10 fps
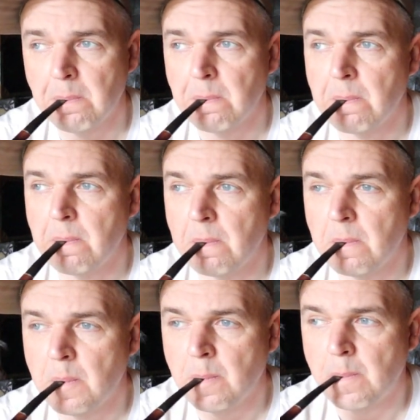
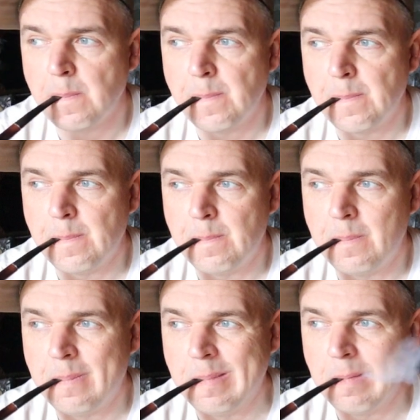
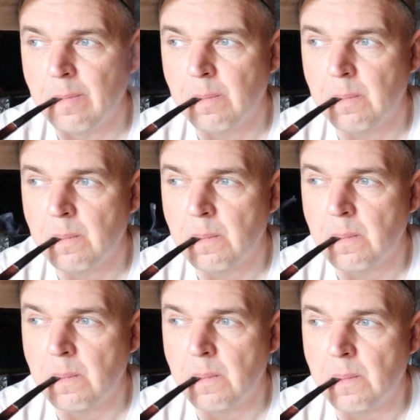
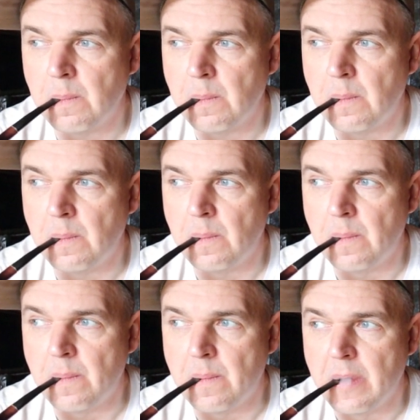
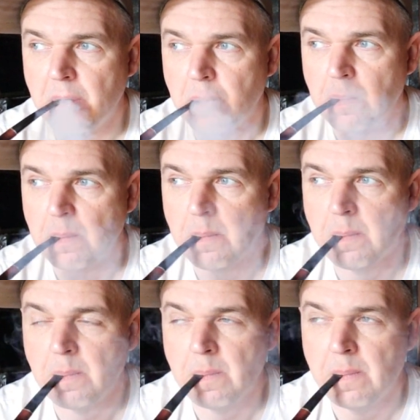
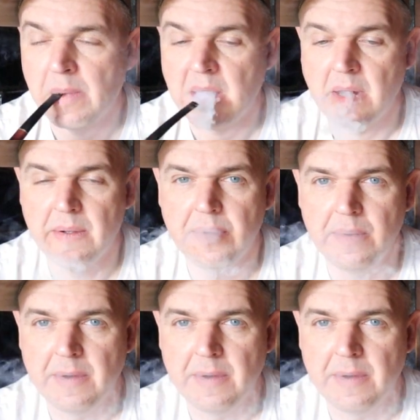Nobody speaks.